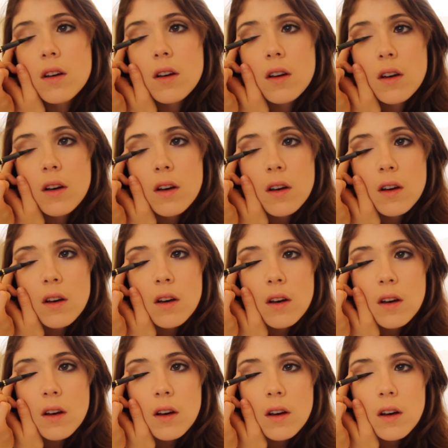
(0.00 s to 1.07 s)

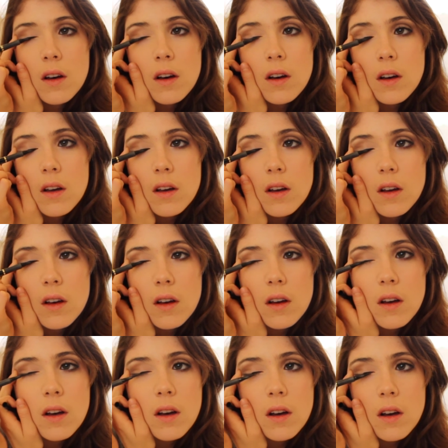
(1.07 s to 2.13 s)

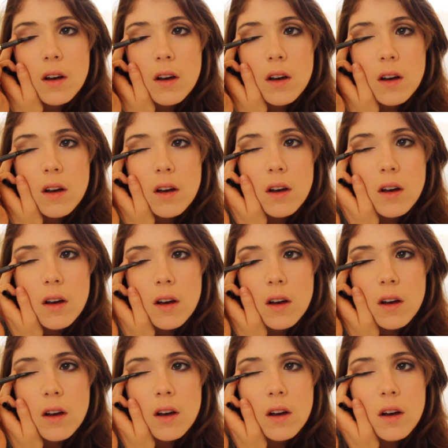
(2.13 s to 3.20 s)

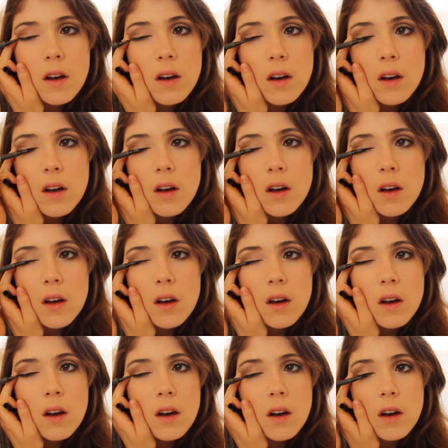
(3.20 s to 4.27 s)

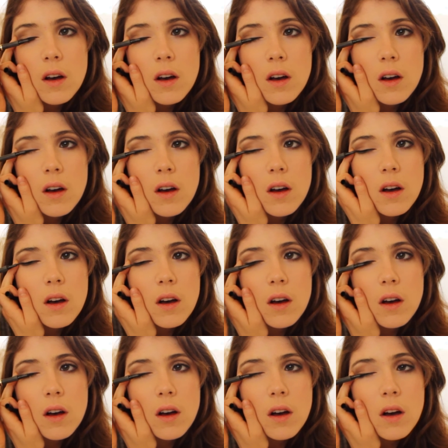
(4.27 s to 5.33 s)

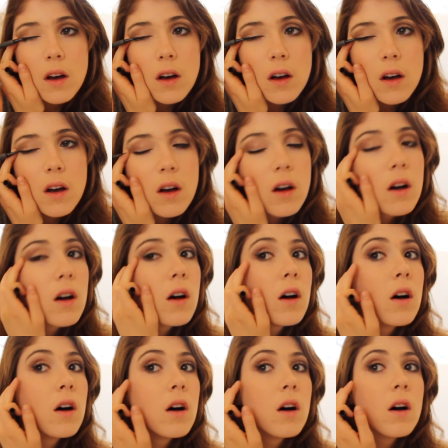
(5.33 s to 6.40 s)

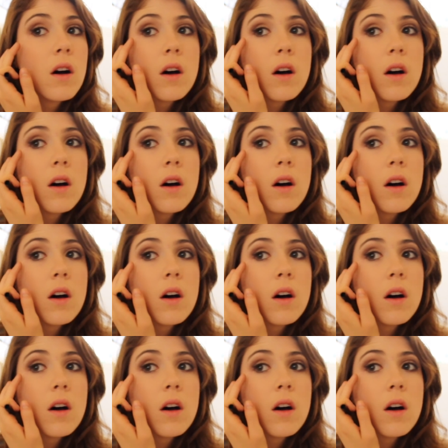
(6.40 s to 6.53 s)
No one is speaking in this clip.